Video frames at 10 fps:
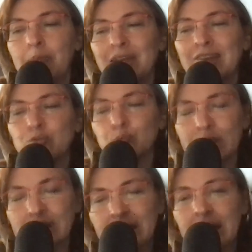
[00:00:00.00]
it's
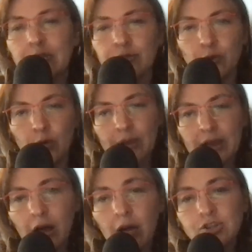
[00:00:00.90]
really informed by
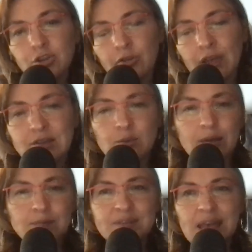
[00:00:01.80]
culture, and that's why
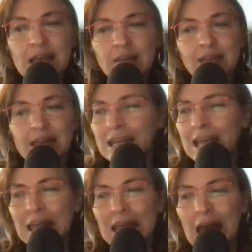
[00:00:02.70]
I'm saying that
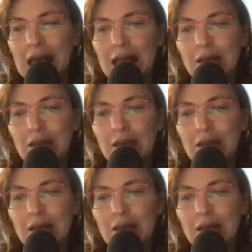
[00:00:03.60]
uh,